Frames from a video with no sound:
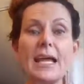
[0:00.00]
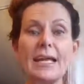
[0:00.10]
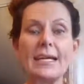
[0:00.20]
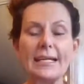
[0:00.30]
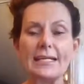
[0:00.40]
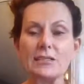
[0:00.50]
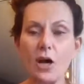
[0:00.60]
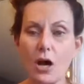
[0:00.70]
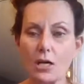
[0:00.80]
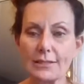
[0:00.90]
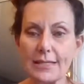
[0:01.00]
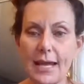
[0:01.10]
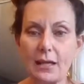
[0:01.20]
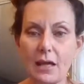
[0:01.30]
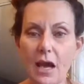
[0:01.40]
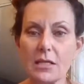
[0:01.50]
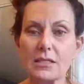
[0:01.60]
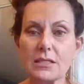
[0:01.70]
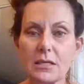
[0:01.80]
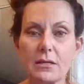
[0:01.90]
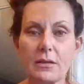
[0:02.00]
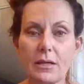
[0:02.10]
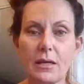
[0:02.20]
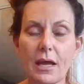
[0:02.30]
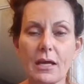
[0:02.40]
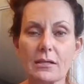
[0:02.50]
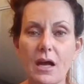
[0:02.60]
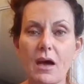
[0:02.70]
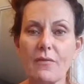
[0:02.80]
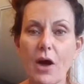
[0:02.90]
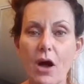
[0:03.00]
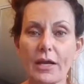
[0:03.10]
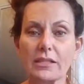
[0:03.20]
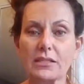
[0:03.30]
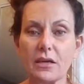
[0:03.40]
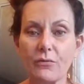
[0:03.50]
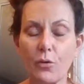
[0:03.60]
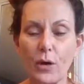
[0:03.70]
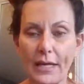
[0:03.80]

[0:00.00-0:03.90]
It is on sale until the end of August for